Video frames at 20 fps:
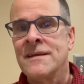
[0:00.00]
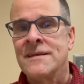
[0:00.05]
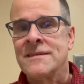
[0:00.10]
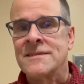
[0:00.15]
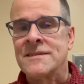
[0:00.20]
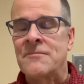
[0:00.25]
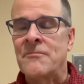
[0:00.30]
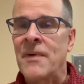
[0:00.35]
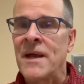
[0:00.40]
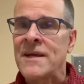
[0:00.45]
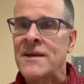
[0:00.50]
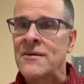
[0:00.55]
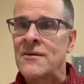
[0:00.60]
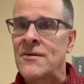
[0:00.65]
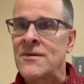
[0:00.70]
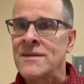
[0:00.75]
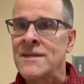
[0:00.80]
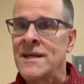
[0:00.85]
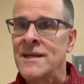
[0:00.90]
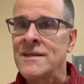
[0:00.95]
See, back in
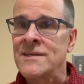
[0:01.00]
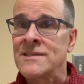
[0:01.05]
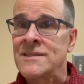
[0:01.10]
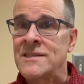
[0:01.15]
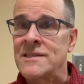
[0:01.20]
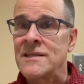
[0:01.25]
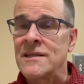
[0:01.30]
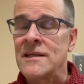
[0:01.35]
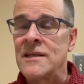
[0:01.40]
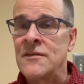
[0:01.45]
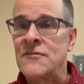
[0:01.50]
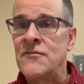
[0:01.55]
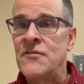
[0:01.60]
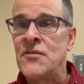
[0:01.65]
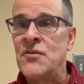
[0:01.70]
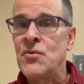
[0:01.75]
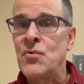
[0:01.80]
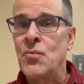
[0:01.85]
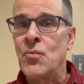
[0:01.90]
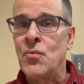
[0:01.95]
our days, if
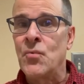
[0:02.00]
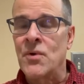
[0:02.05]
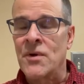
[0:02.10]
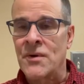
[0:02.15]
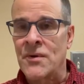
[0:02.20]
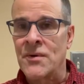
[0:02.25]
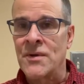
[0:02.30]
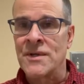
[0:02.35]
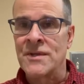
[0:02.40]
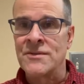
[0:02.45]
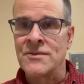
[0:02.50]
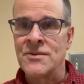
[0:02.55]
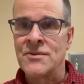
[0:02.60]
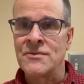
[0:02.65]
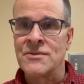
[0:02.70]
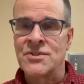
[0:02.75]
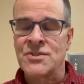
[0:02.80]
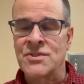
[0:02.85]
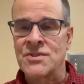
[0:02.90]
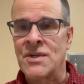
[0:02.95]
you were going to do a
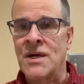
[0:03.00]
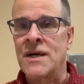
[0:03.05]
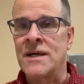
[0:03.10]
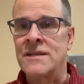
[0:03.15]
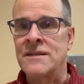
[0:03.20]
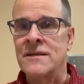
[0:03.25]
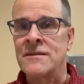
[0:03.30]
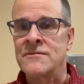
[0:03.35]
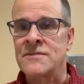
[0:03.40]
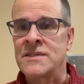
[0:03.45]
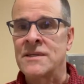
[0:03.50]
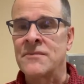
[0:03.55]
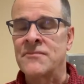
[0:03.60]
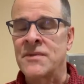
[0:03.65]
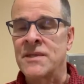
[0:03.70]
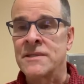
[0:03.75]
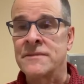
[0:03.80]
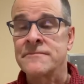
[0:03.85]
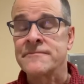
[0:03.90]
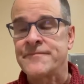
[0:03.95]
shot of
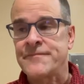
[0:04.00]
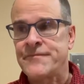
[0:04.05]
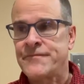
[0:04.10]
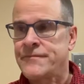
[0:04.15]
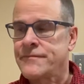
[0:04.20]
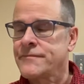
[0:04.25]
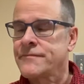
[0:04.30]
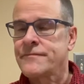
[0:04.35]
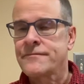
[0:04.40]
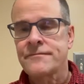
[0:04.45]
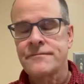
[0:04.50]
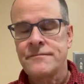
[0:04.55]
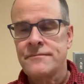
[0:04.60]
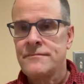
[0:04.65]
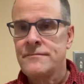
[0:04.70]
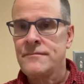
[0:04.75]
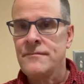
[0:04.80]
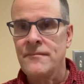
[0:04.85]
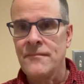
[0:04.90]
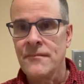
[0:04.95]
something,
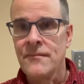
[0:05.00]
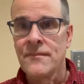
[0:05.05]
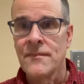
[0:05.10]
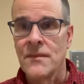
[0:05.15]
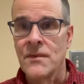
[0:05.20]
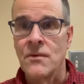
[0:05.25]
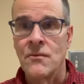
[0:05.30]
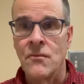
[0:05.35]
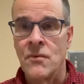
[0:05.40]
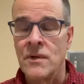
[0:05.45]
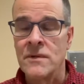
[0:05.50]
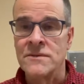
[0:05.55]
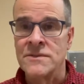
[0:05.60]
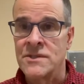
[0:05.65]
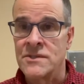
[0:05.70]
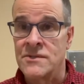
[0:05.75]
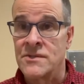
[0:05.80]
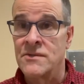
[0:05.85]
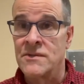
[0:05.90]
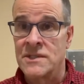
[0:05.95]
we were
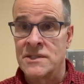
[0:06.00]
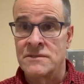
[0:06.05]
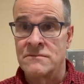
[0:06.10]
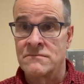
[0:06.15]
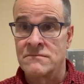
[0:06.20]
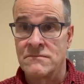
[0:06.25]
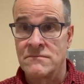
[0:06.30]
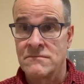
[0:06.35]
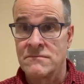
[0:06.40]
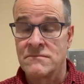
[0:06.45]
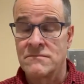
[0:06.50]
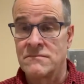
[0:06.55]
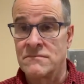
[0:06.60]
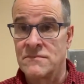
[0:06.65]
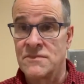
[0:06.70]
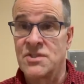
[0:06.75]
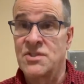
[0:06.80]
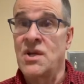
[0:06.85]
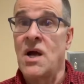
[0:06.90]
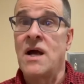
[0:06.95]
just doing
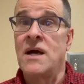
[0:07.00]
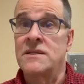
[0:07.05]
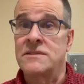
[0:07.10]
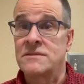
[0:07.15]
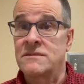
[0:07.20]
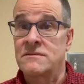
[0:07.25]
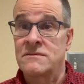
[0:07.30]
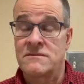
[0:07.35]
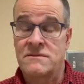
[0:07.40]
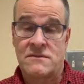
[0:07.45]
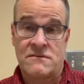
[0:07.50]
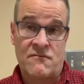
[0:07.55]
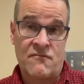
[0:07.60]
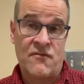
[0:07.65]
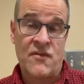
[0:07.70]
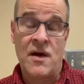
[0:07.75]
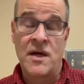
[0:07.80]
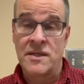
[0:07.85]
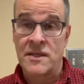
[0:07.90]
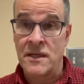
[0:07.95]
shots.
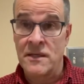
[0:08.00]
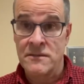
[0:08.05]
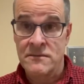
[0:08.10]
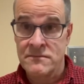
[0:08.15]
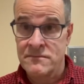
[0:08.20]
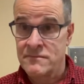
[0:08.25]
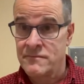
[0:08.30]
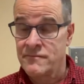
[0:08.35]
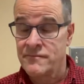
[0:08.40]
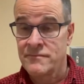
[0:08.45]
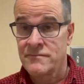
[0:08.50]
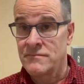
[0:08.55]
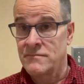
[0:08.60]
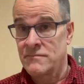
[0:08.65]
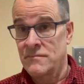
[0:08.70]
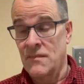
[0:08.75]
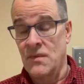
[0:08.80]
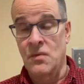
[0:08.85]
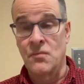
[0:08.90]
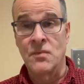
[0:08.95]
Vodka,
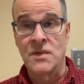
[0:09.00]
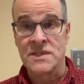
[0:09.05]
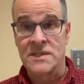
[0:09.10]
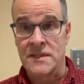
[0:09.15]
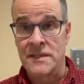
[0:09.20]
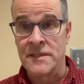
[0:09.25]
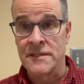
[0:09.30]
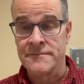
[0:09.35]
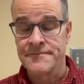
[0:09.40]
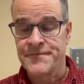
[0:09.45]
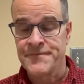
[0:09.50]
whiskey,